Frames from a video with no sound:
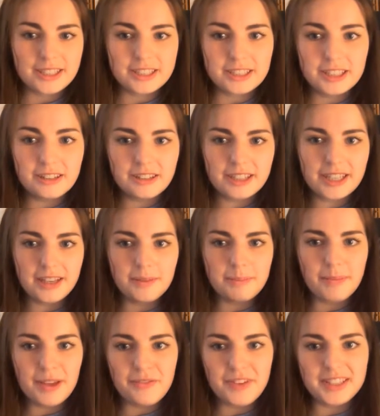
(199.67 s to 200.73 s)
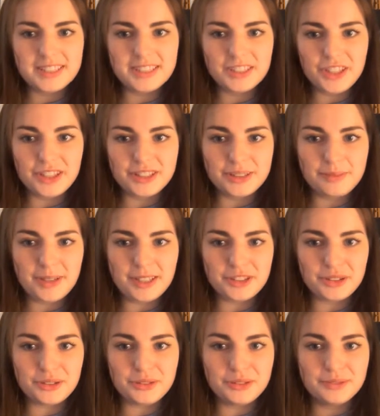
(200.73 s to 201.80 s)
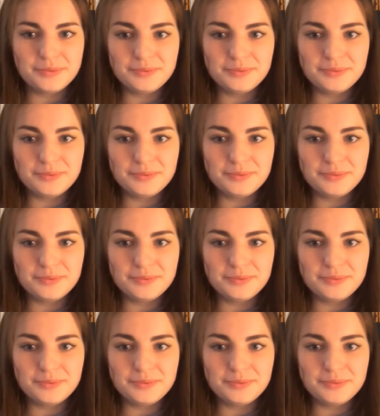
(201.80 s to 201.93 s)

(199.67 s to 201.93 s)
Clearly, my face is not symmetrical.